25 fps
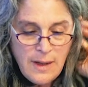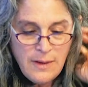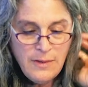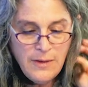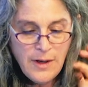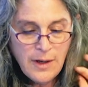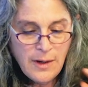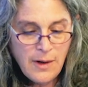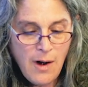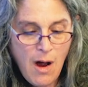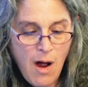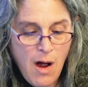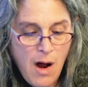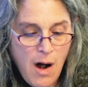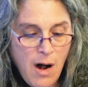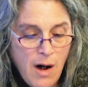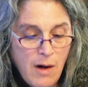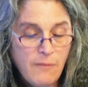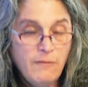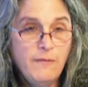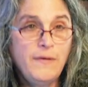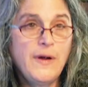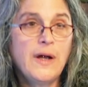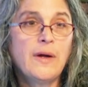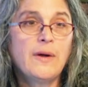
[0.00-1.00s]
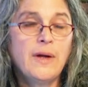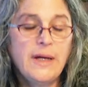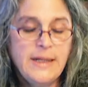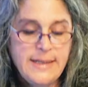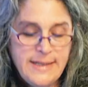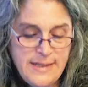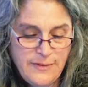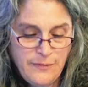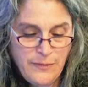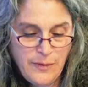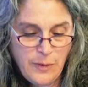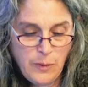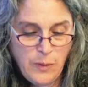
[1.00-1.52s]
There are very
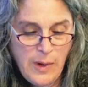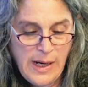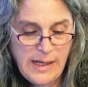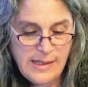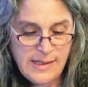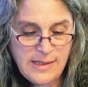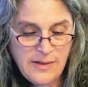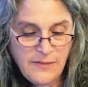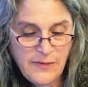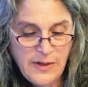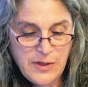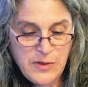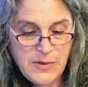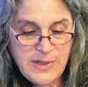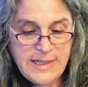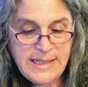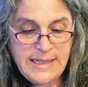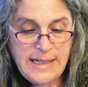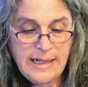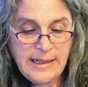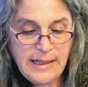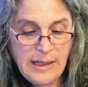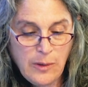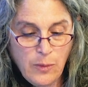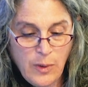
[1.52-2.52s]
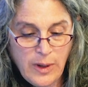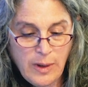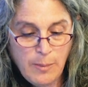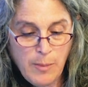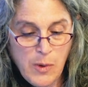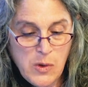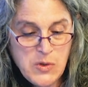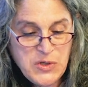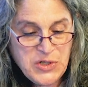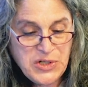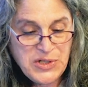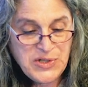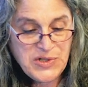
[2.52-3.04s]
different ways of understanding what
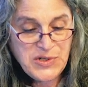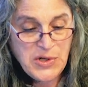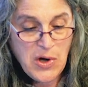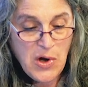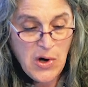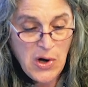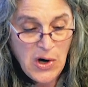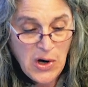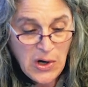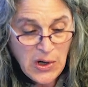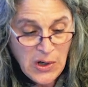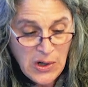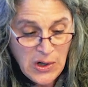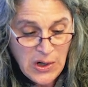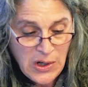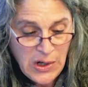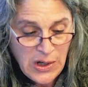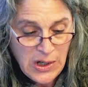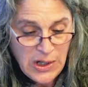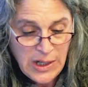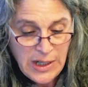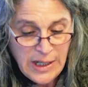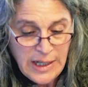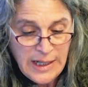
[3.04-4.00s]
emotions are.